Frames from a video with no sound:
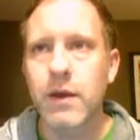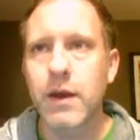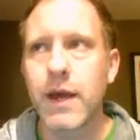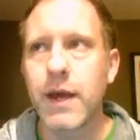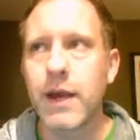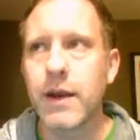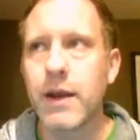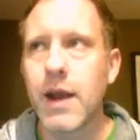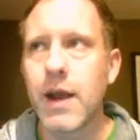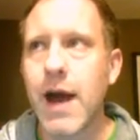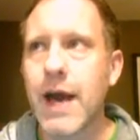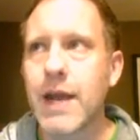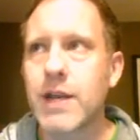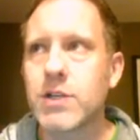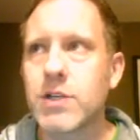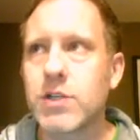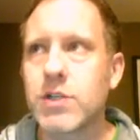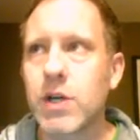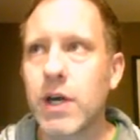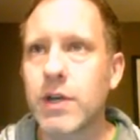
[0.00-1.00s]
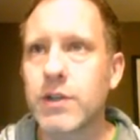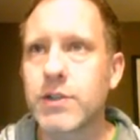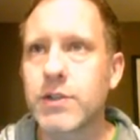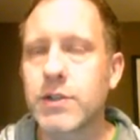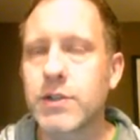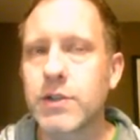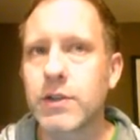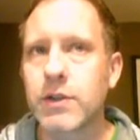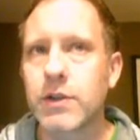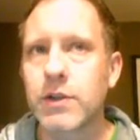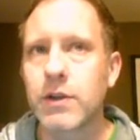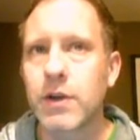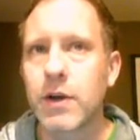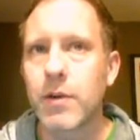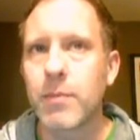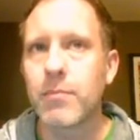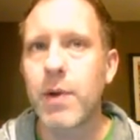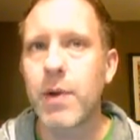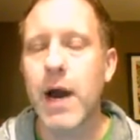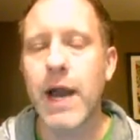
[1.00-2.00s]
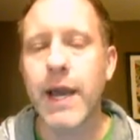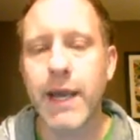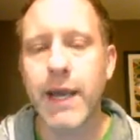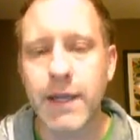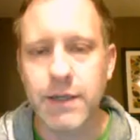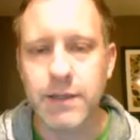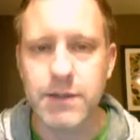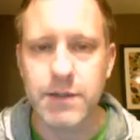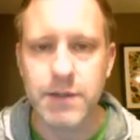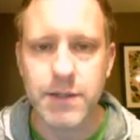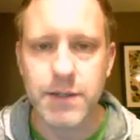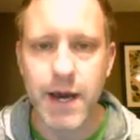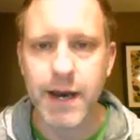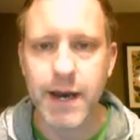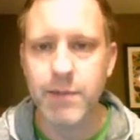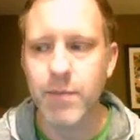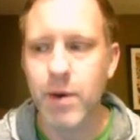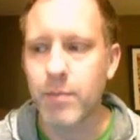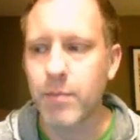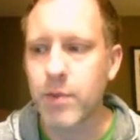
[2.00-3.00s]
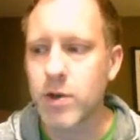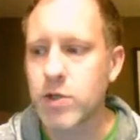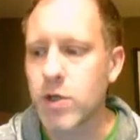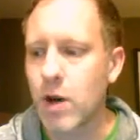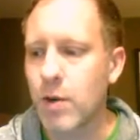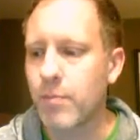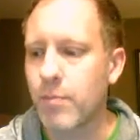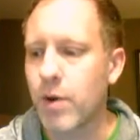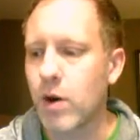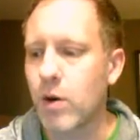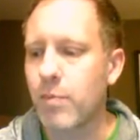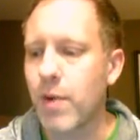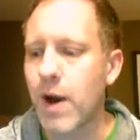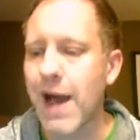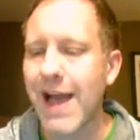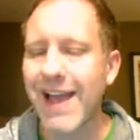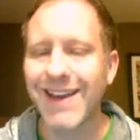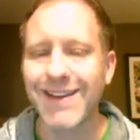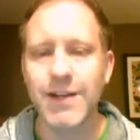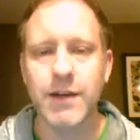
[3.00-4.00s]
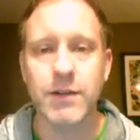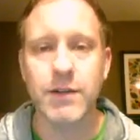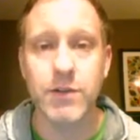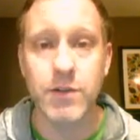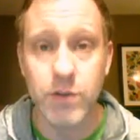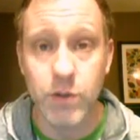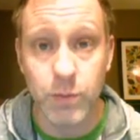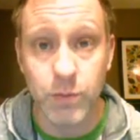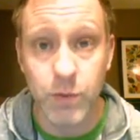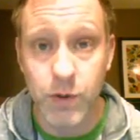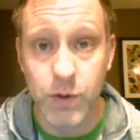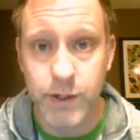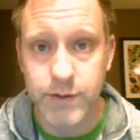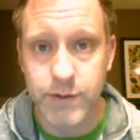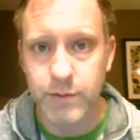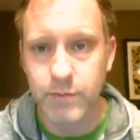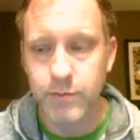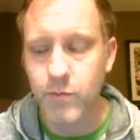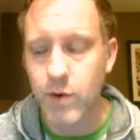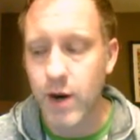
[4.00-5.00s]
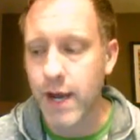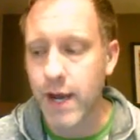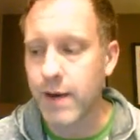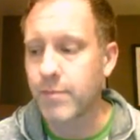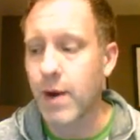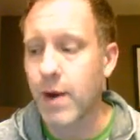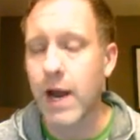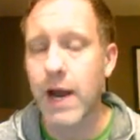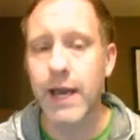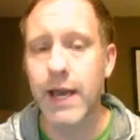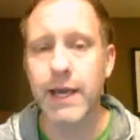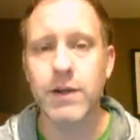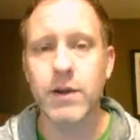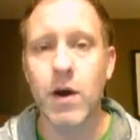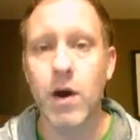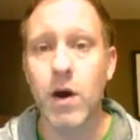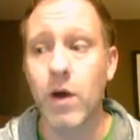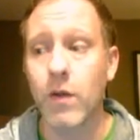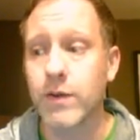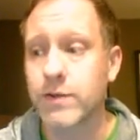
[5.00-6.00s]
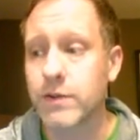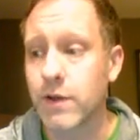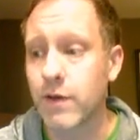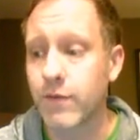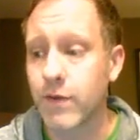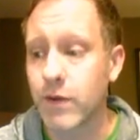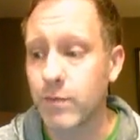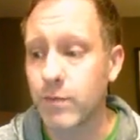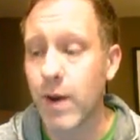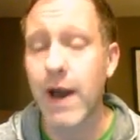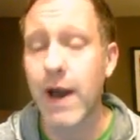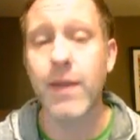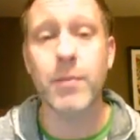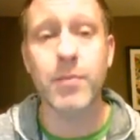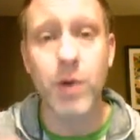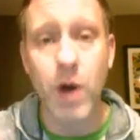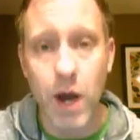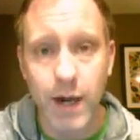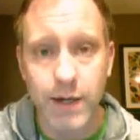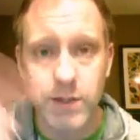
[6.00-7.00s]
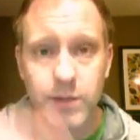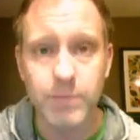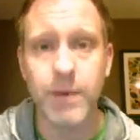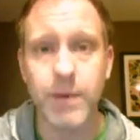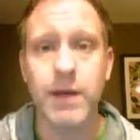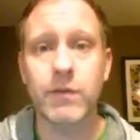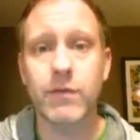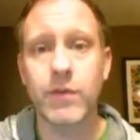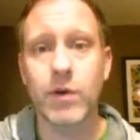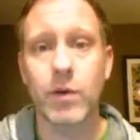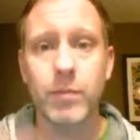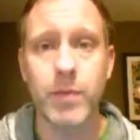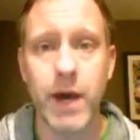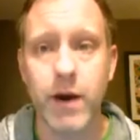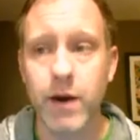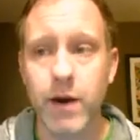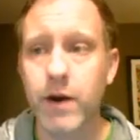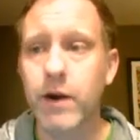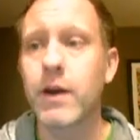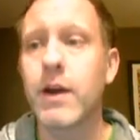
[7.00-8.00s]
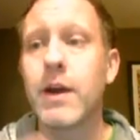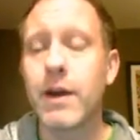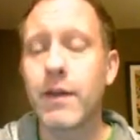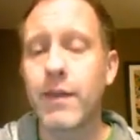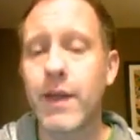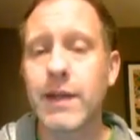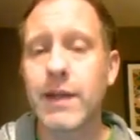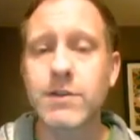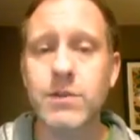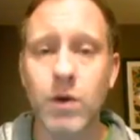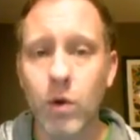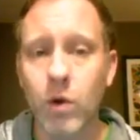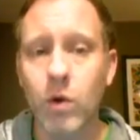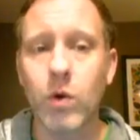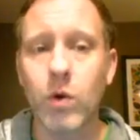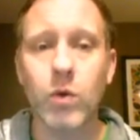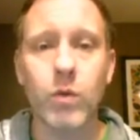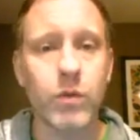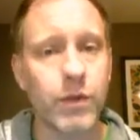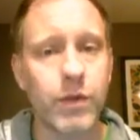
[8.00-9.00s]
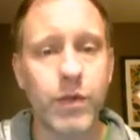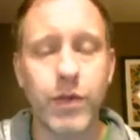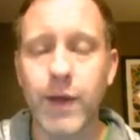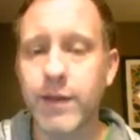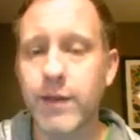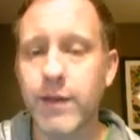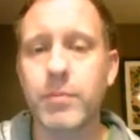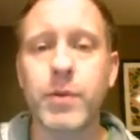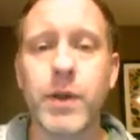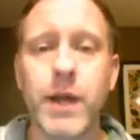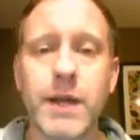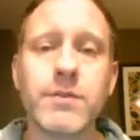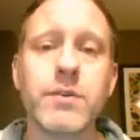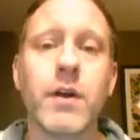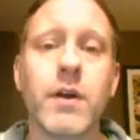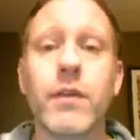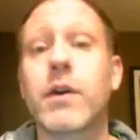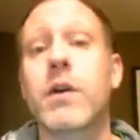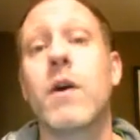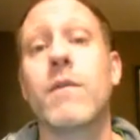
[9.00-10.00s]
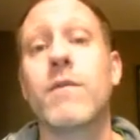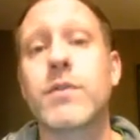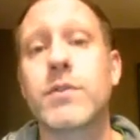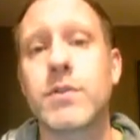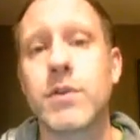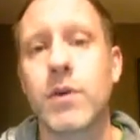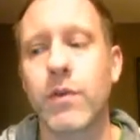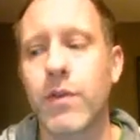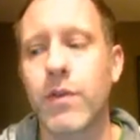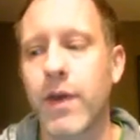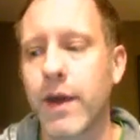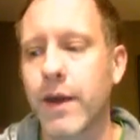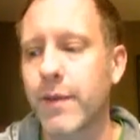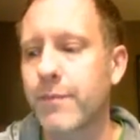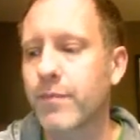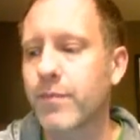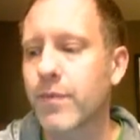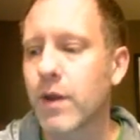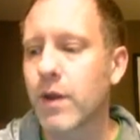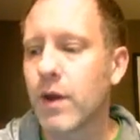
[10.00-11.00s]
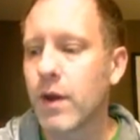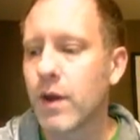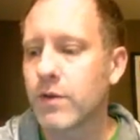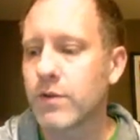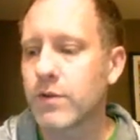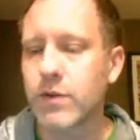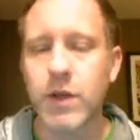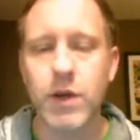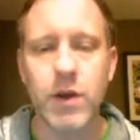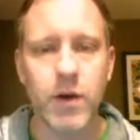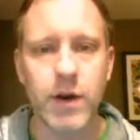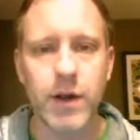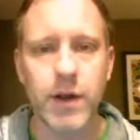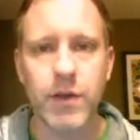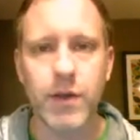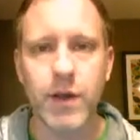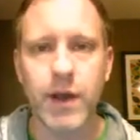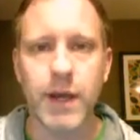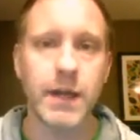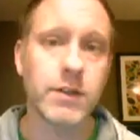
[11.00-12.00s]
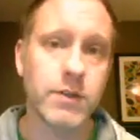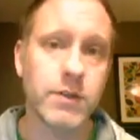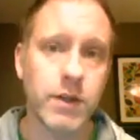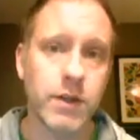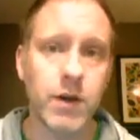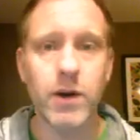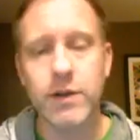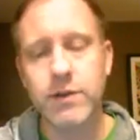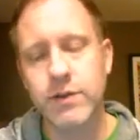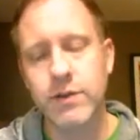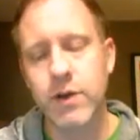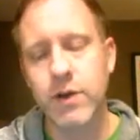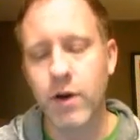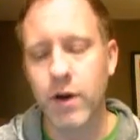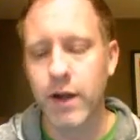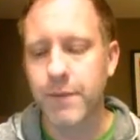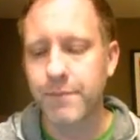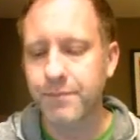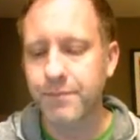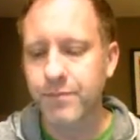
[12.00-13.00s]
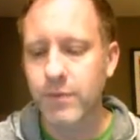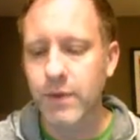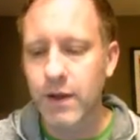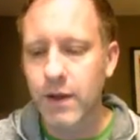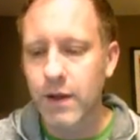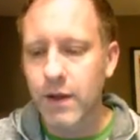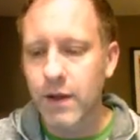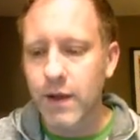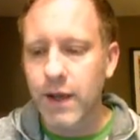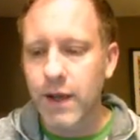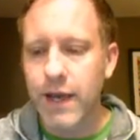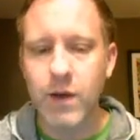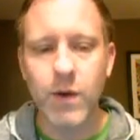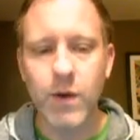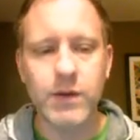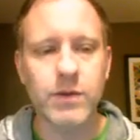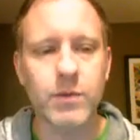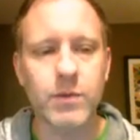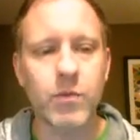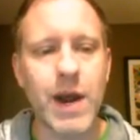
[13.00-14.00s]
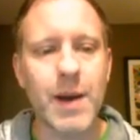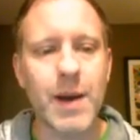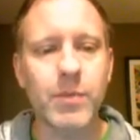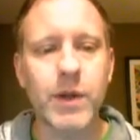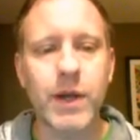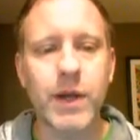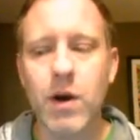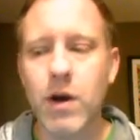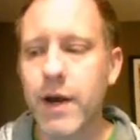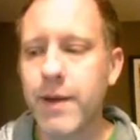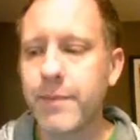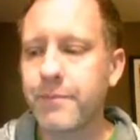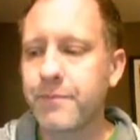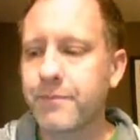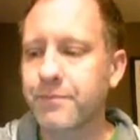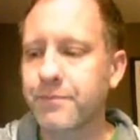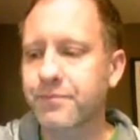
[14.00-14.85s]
and not just buying into society mumbo jumbo, buying into consumerism, right? Buying into all the stuff. You buy the product, you make you feel better. That's a whole thing that plays on the comfort zone thing, the security thing, insecurity, security. Anyways, I'm rambling on.